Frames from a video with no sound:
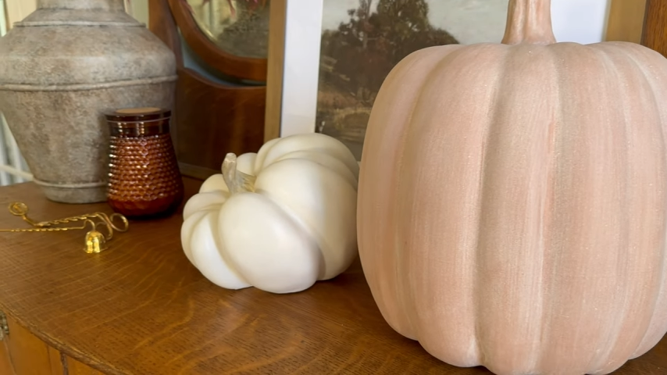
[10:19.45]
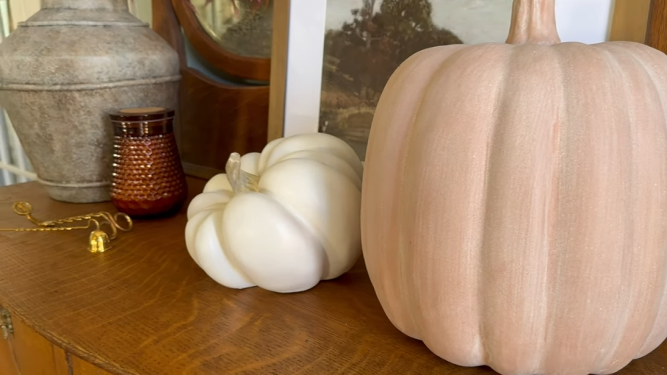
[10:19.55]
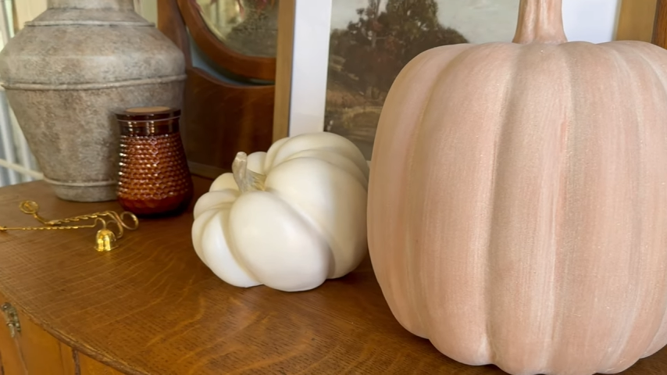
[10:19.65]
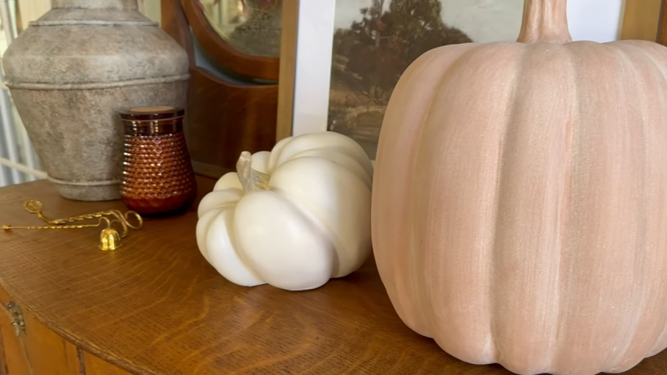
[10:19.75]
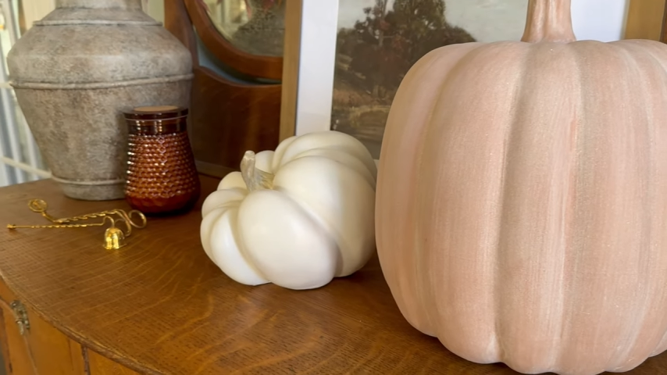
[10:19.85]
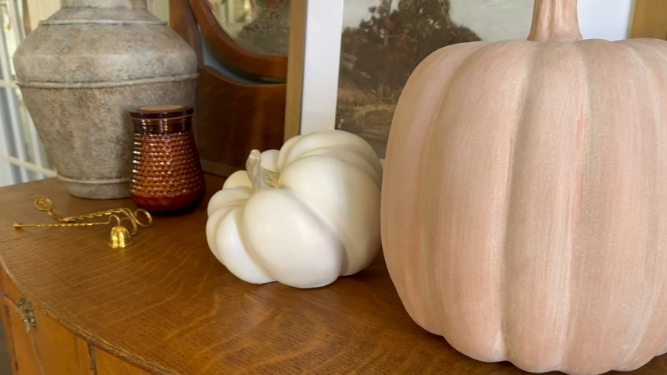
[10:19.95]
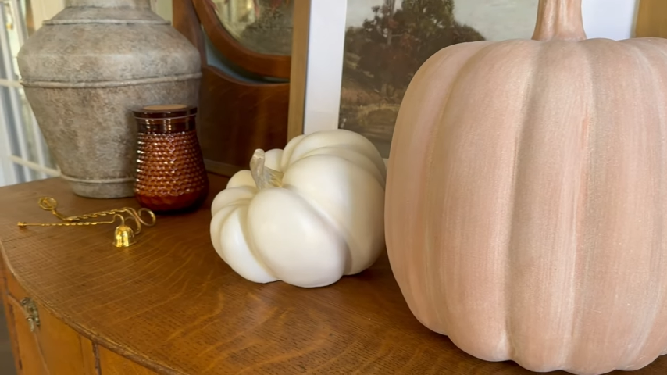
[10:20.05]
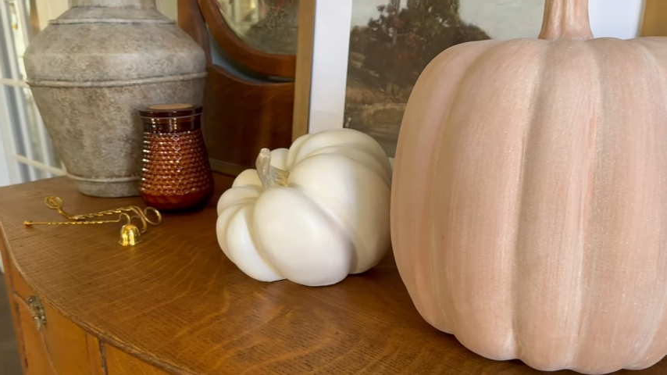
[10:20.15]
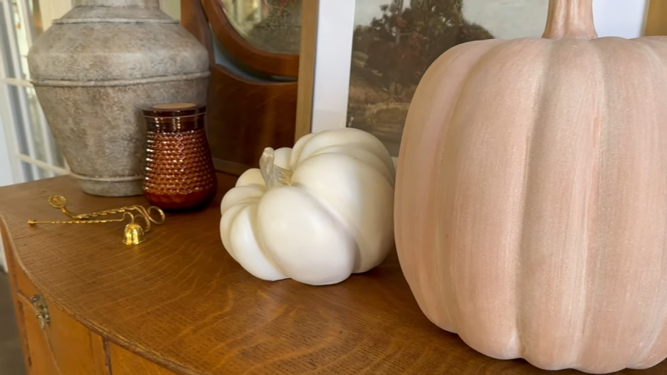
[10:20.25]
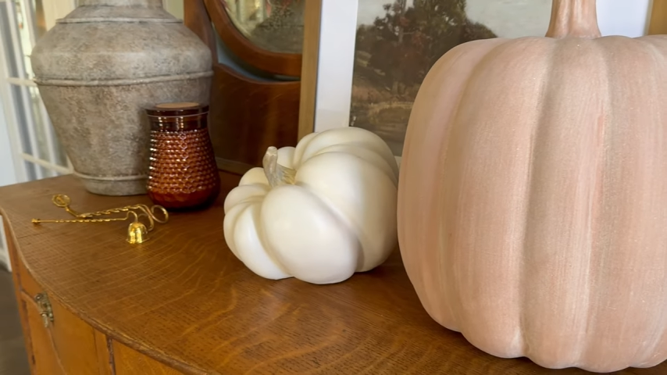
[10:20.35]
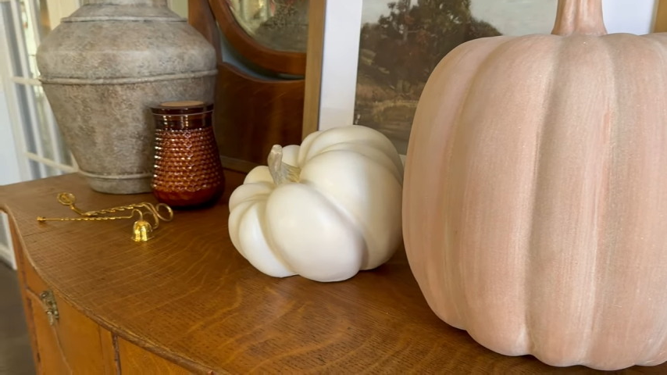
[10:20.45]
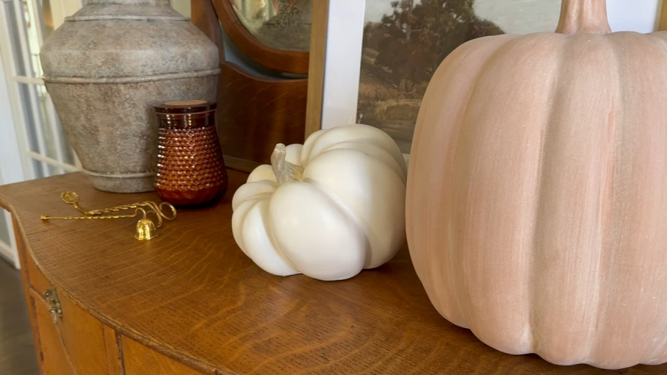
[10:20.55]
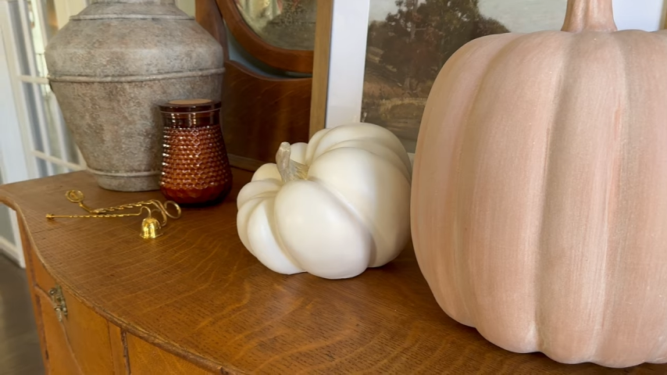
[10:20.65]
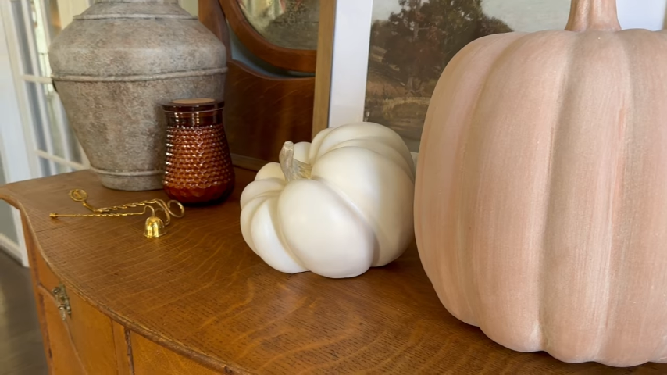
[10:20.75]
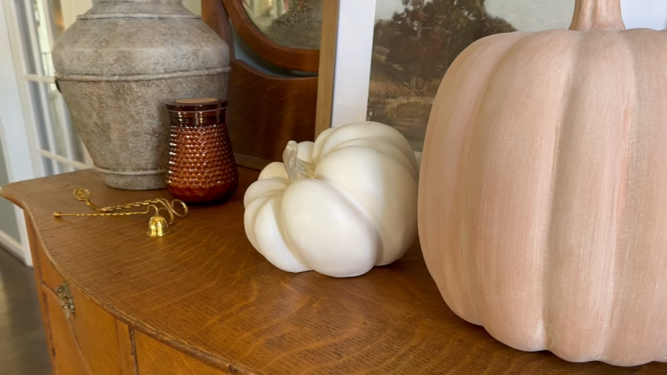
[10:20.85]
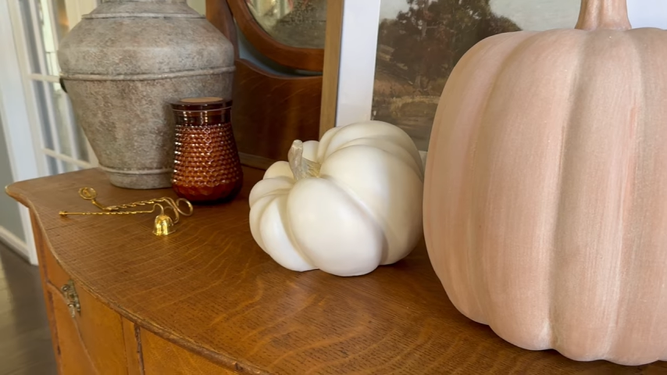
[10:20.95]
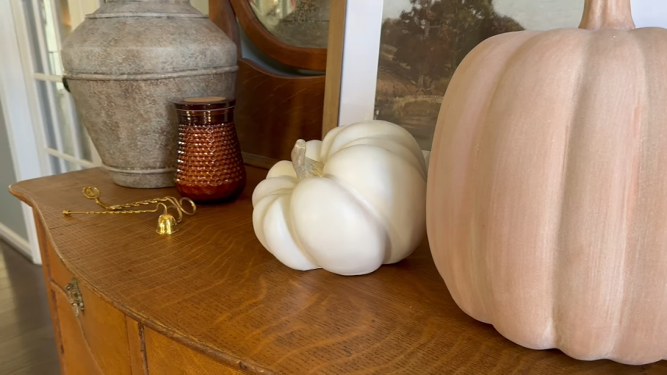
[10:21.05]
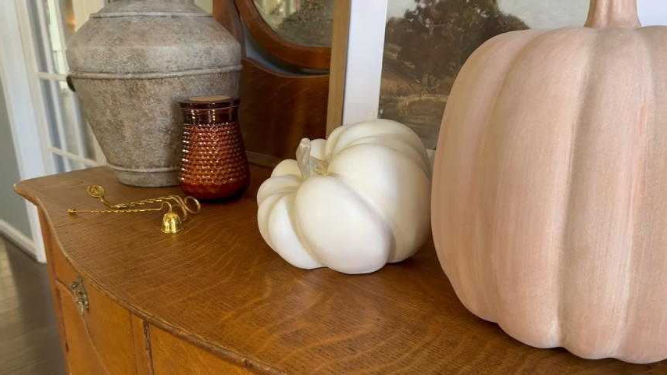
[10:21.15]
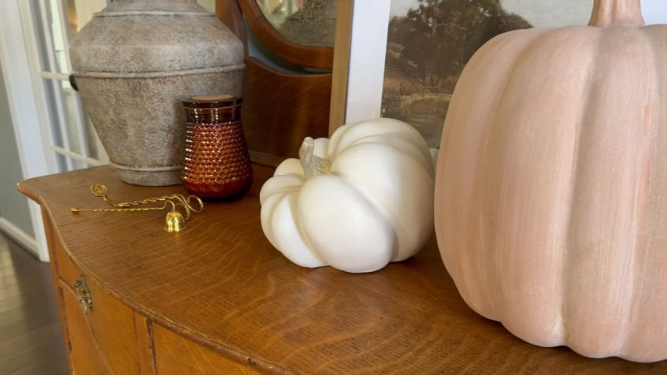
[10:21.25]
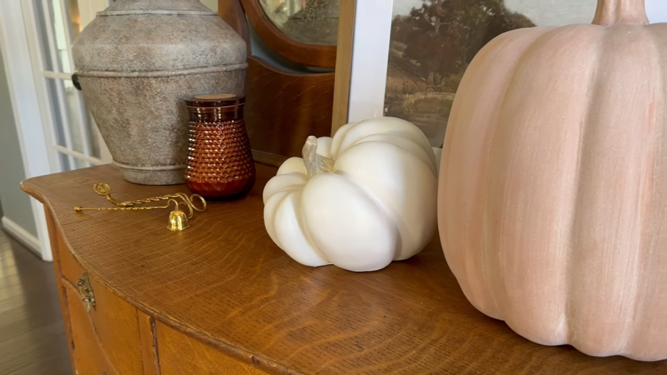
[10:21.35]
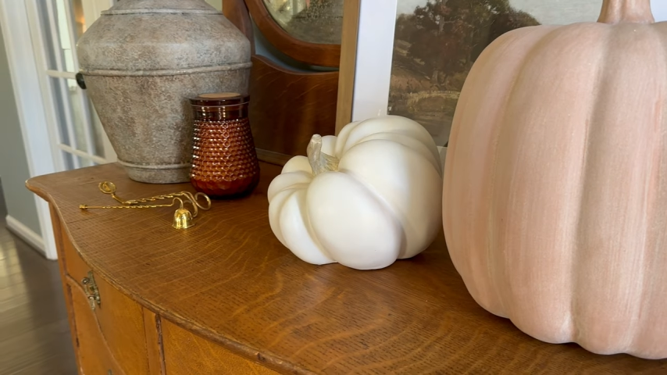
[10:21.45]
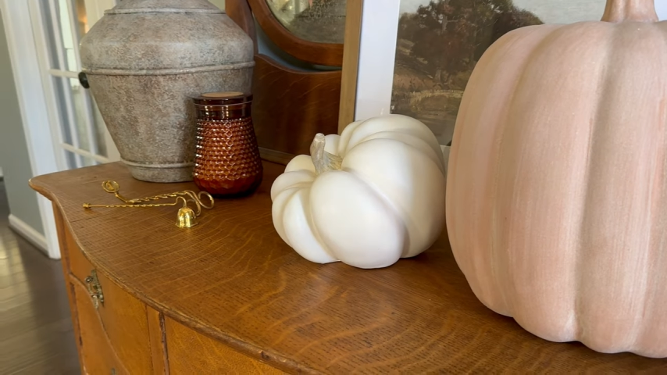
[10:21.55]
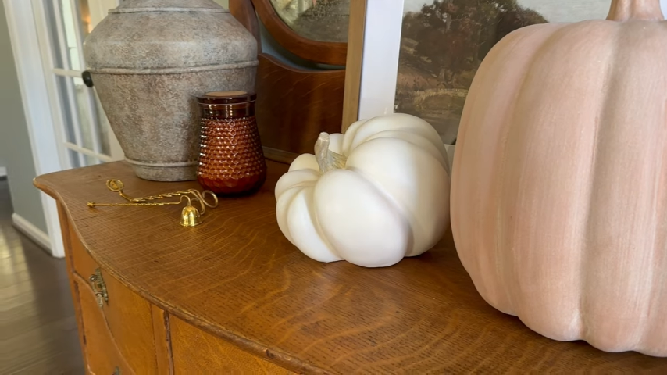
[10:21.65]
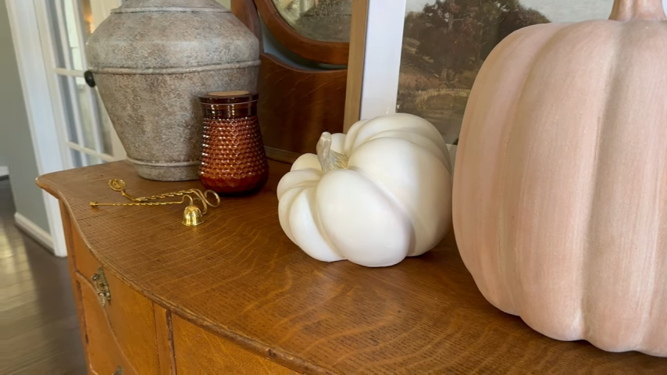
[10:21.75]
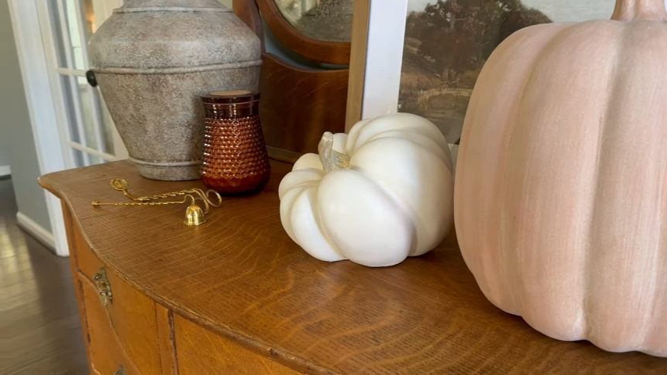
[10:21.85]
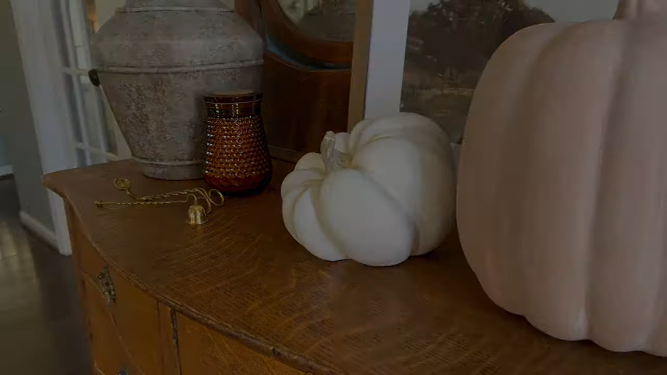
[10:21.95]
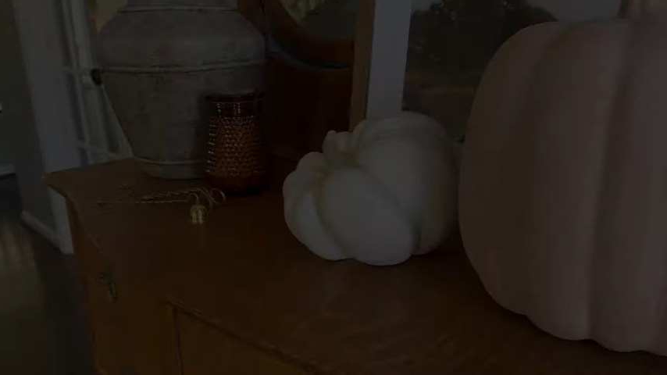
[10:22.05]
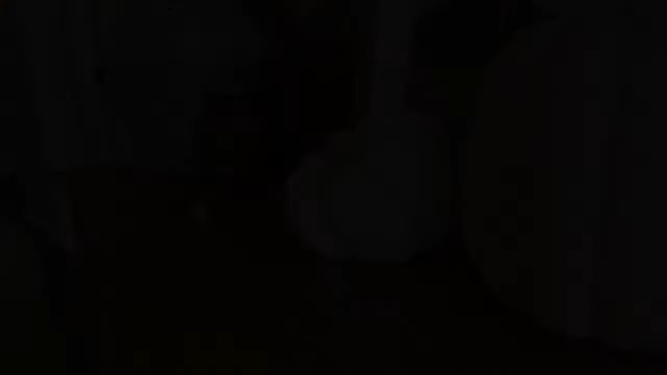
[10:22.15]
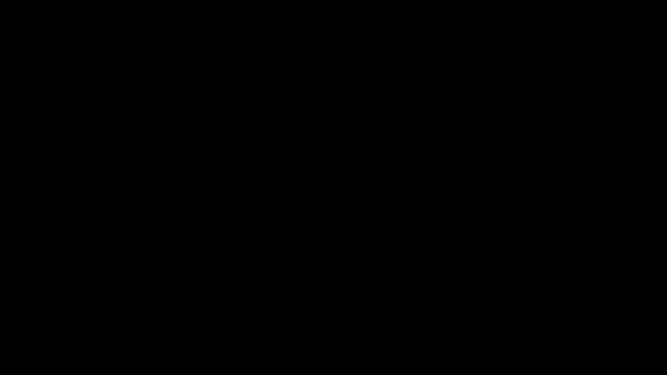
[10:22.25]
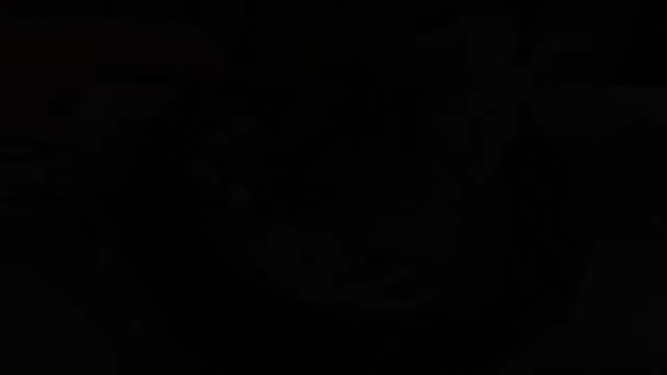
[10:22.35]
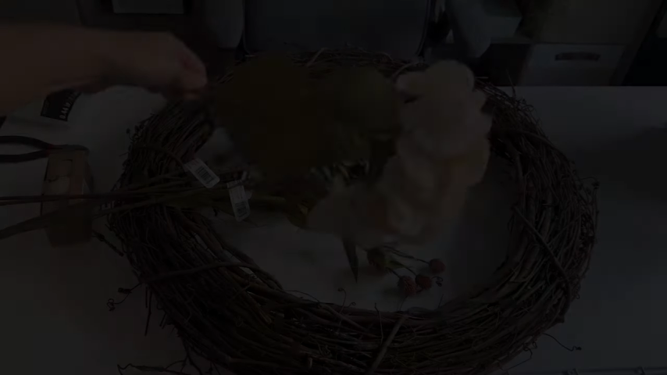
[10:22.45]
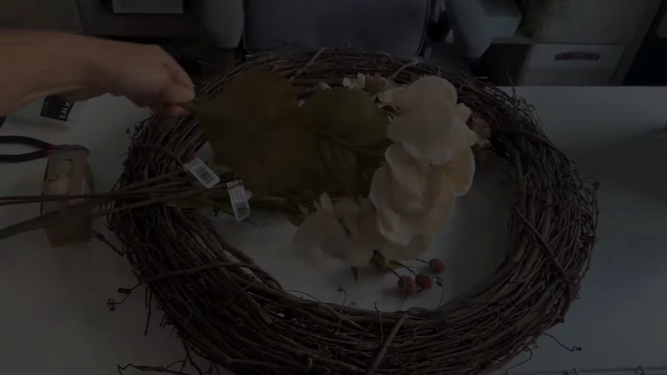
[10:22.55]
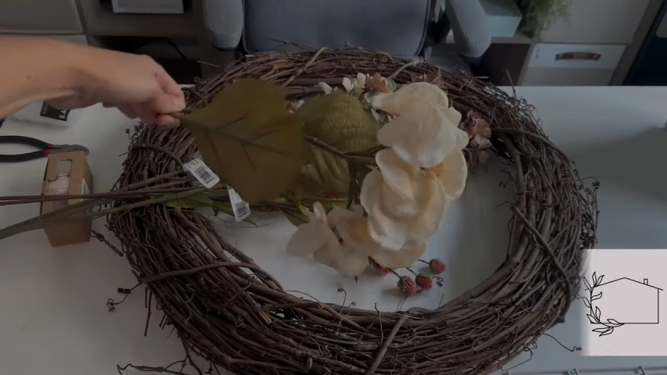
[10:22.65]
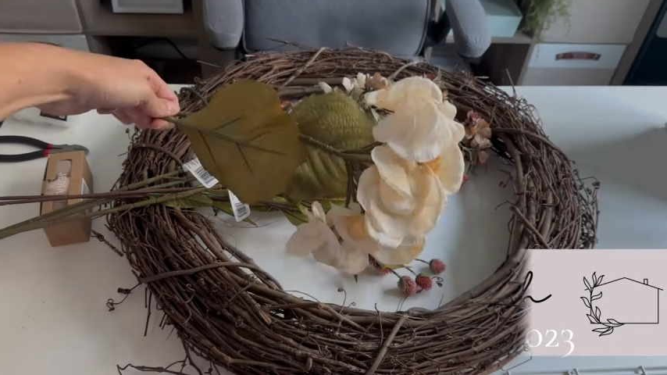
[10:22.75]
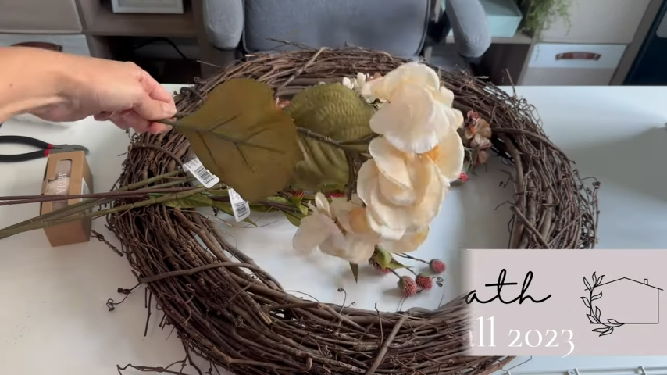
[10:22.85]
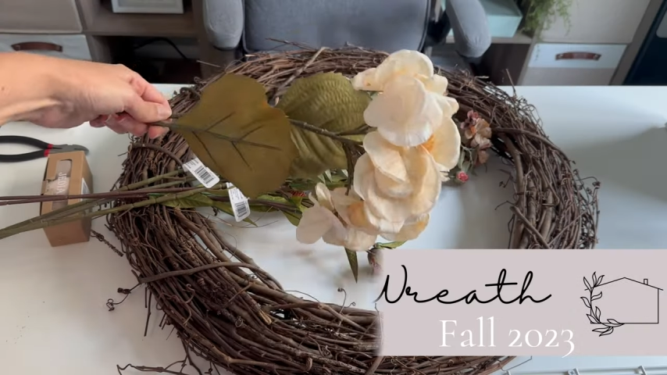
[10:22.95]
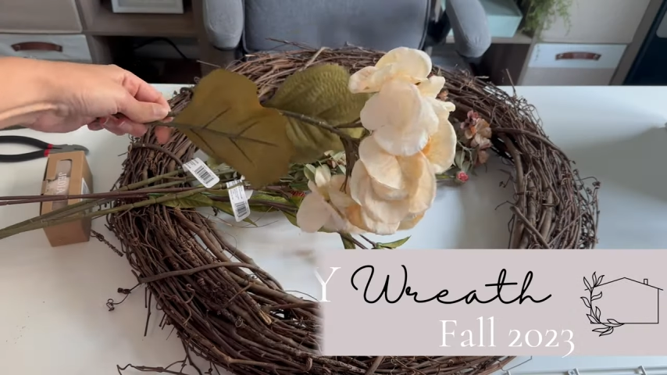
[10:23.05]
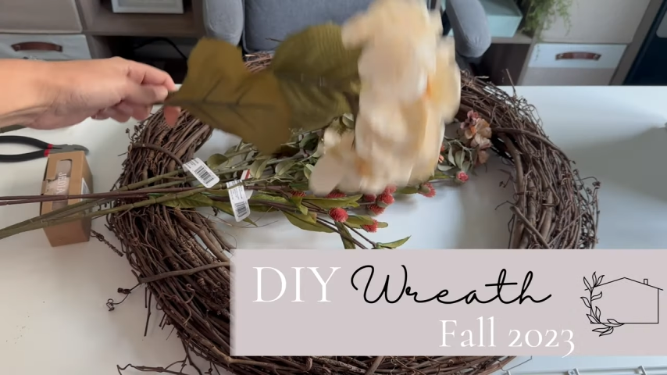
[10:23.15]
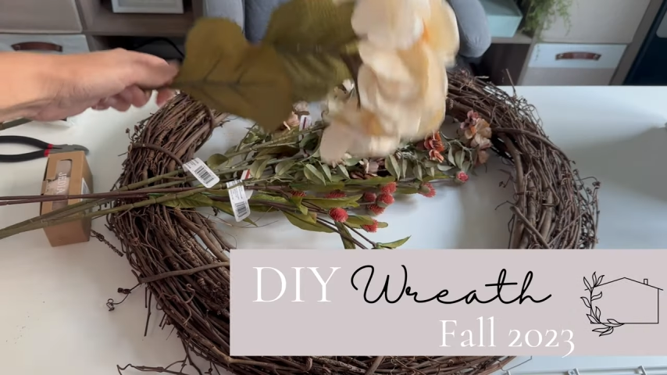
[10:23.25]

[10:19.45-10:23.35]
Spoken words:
Nobody's mouth can be seen.